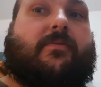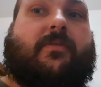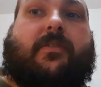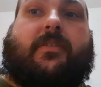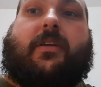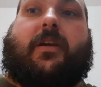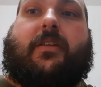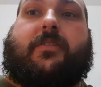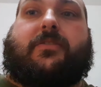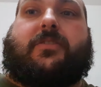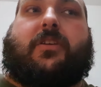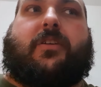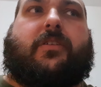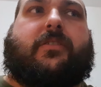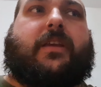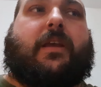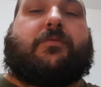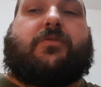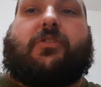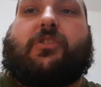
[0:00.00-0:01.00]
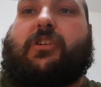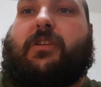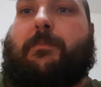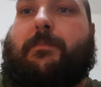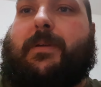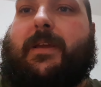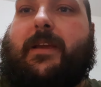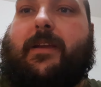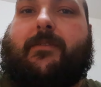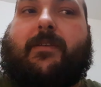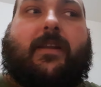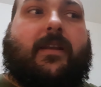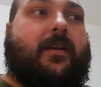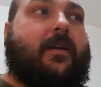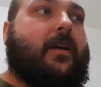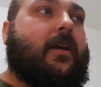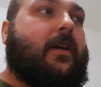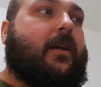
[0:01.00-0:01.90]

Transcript: and kept on comparing,